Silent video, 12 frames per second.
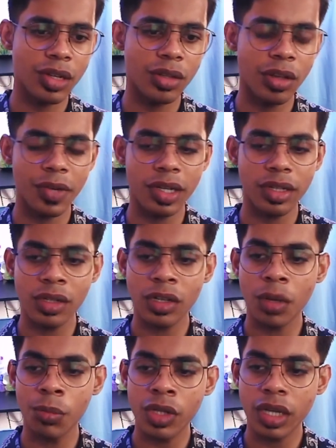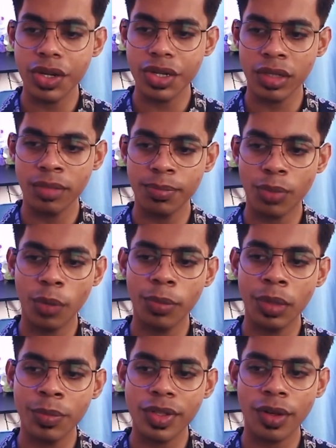you have written communication,
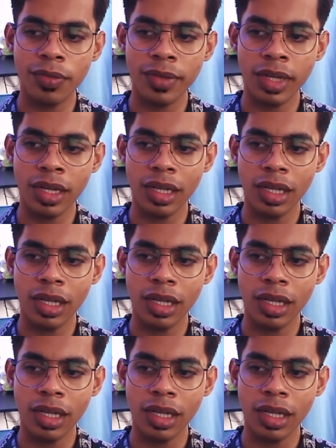problem solving.